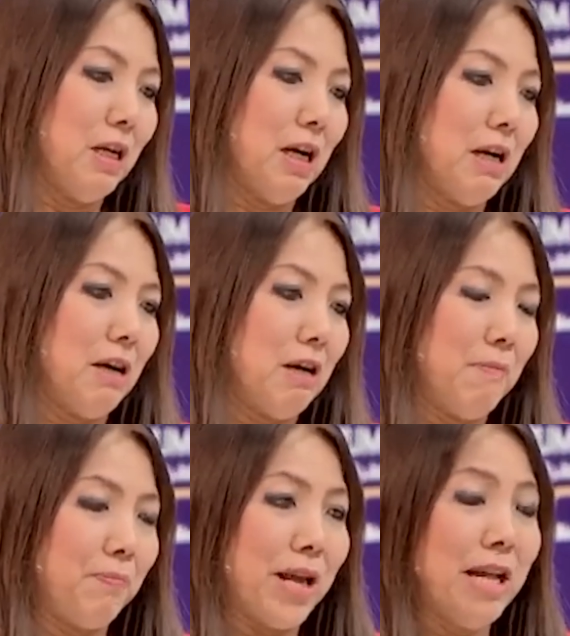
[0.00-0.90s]

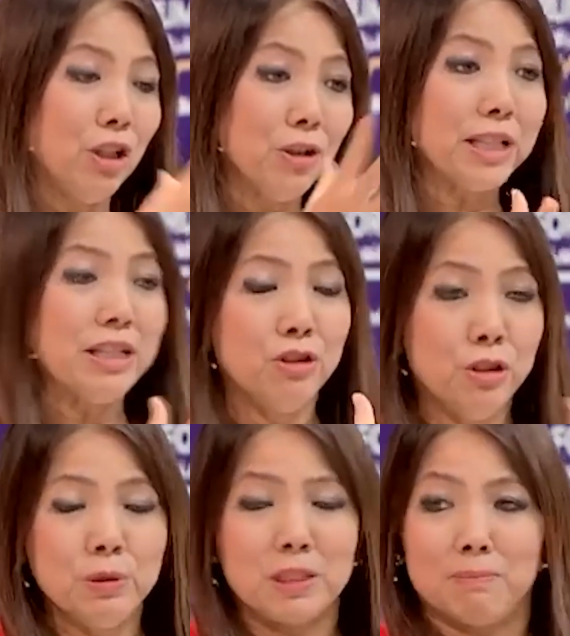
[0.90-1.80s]
And look at
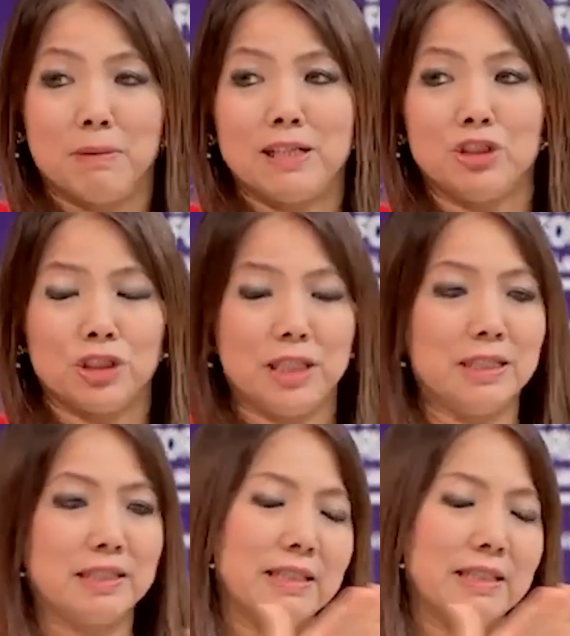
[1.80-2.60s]
new supply chains